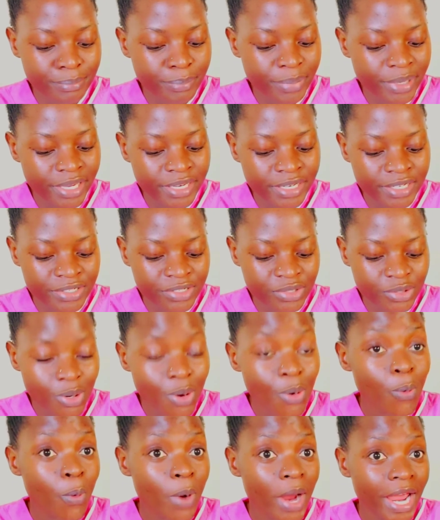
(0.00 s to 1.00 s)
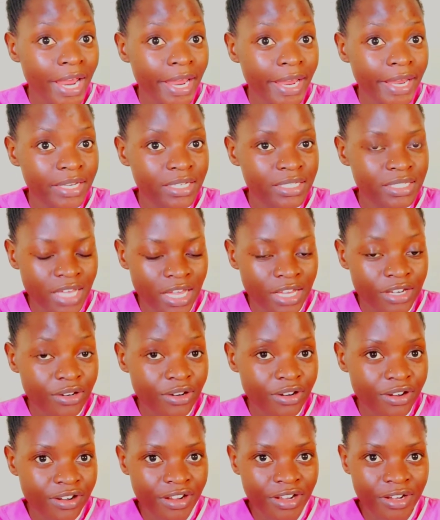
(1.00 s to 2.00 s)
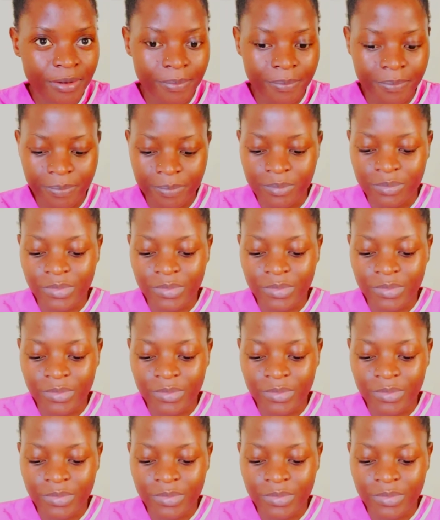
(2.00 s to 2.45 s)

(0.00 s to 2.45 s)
beige, white, and cream.